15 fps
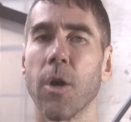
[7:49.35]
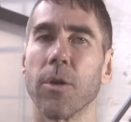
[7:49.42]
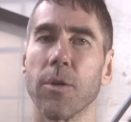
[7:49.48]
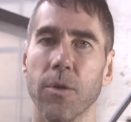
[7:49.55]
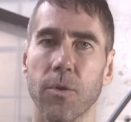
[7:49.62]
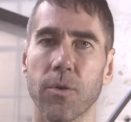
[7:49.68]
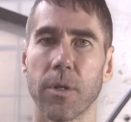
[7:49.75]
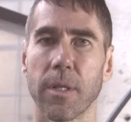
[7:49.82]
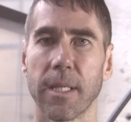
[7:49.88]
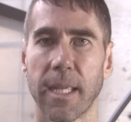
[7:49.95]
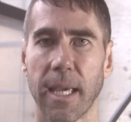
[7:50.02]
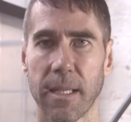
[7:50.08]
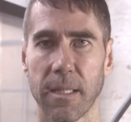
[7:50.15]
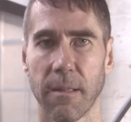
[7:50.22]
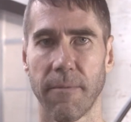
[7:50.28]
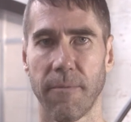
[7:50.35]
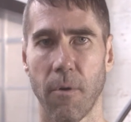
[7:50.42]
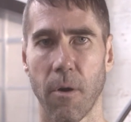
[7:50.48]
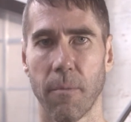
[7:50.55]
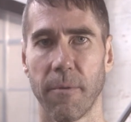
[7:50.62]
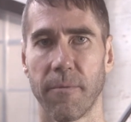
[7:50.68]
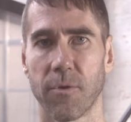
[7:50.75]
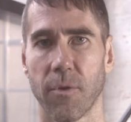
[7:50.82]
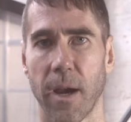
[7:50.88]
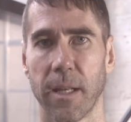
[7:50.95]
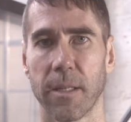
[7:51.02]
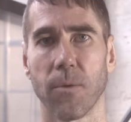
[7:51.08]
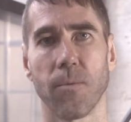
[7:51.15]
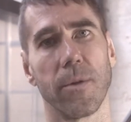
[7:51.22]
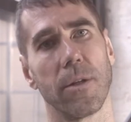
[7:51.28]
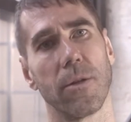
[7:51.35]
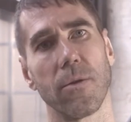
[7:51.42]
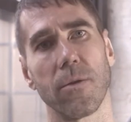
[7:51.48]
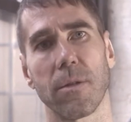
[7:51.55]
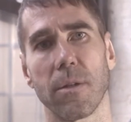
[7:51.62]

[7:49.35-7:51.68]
usually takes the form of trying to reduce